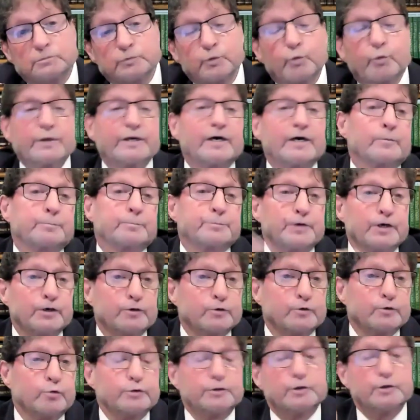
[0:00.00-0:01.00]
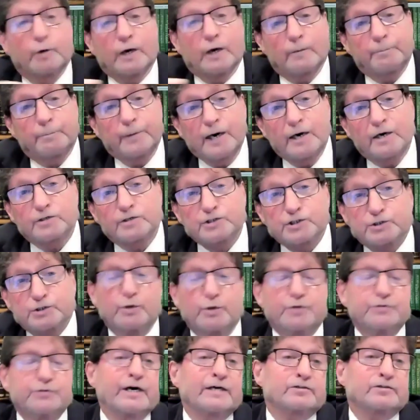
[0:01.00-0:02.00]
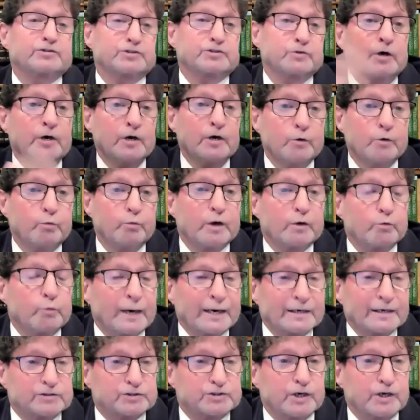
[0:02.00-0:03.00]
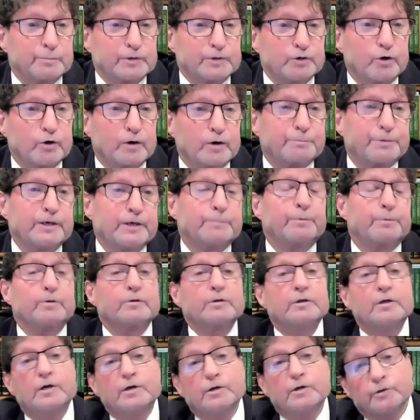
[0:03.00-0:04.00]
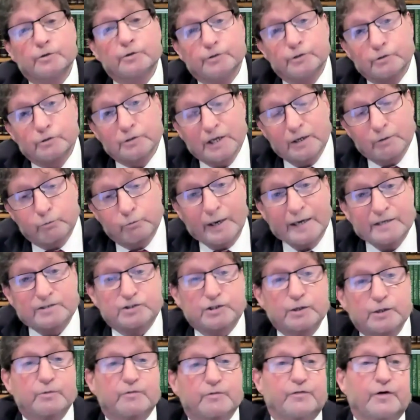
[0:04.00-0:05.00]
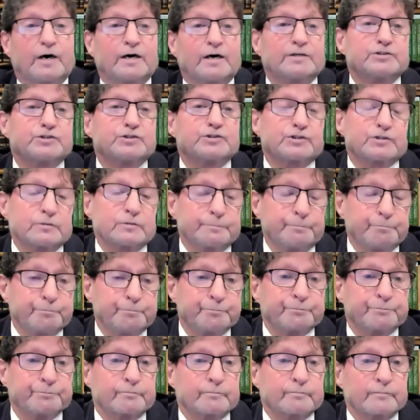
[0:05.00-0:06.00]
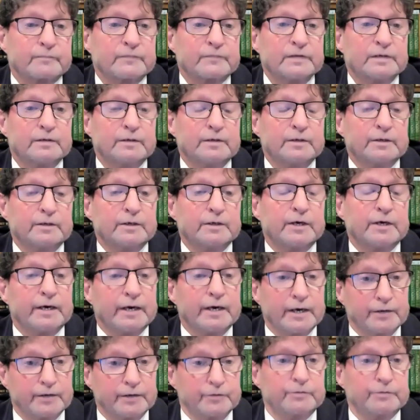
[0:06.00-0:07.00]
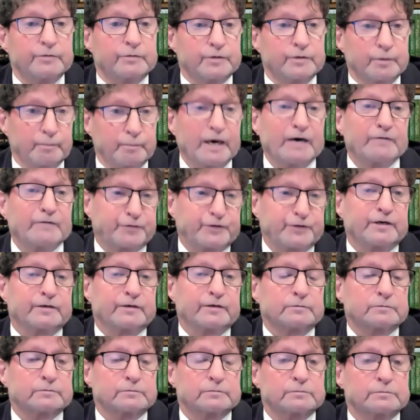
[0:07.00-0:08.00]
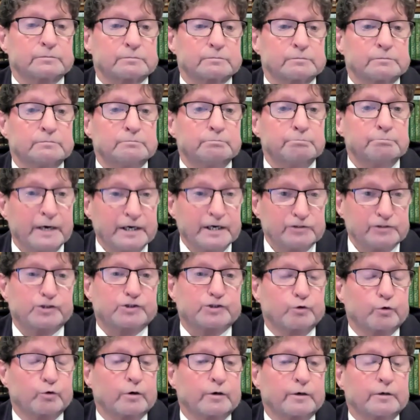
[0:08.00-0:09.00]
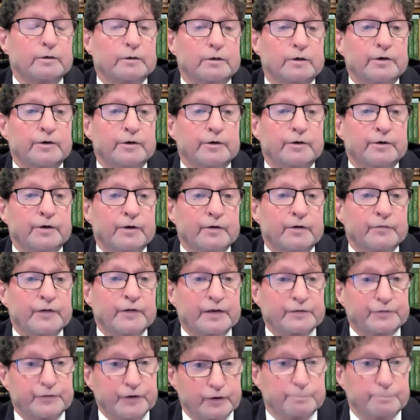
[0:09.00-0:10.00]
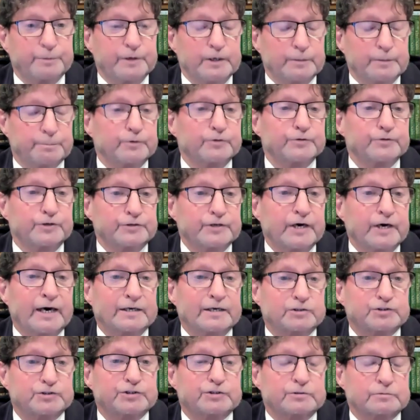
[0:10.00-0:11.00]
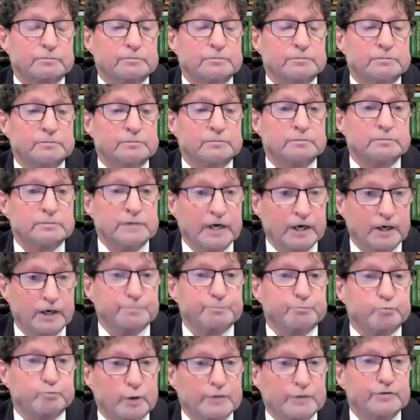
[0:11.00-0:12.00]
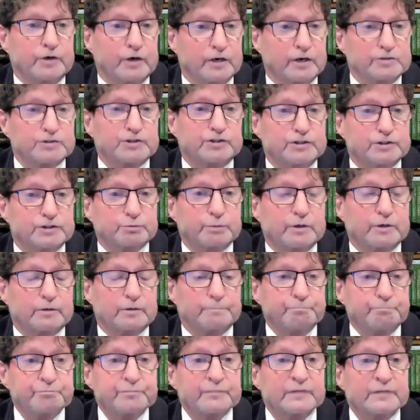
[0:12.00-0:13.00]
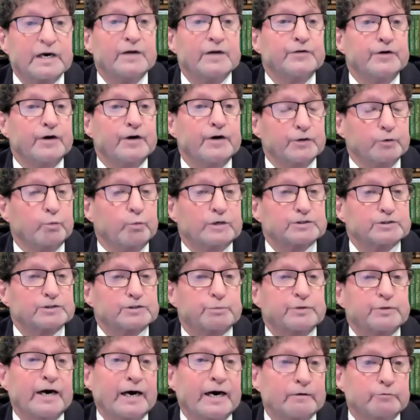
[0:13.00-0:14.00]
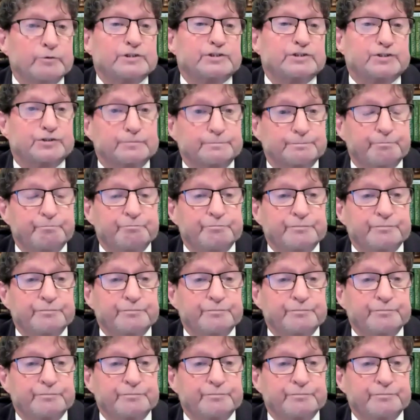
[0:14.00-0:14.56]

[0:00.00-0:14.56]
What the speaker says: we help you, you help us. We'll whack some of your people, you'll whack some of ours. And the mafia made sure that their people in the docks helped run the guns to Israel. And the other ones were the Irish,